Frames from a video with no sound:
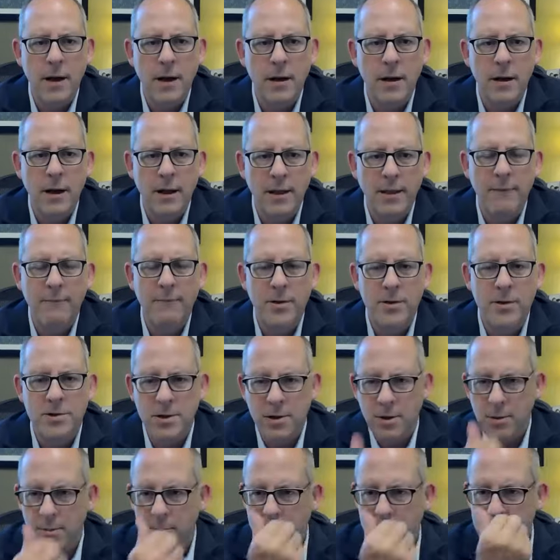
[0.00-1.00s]
That feels a
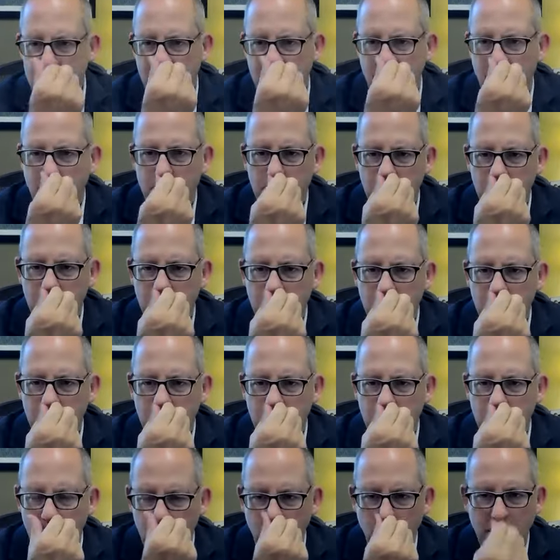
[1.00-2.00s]
little bit different,
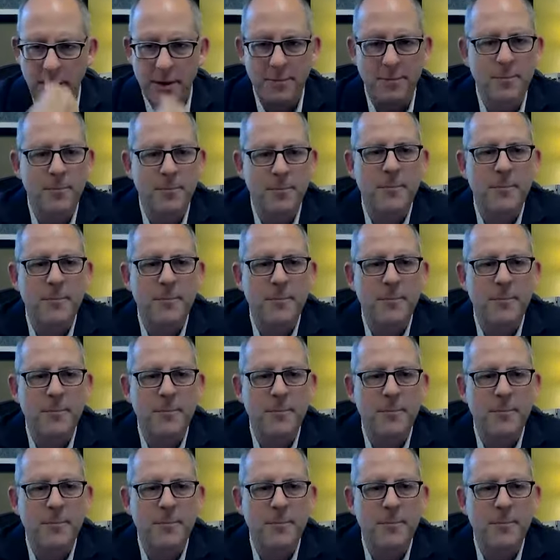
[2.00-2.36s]
but go ahead.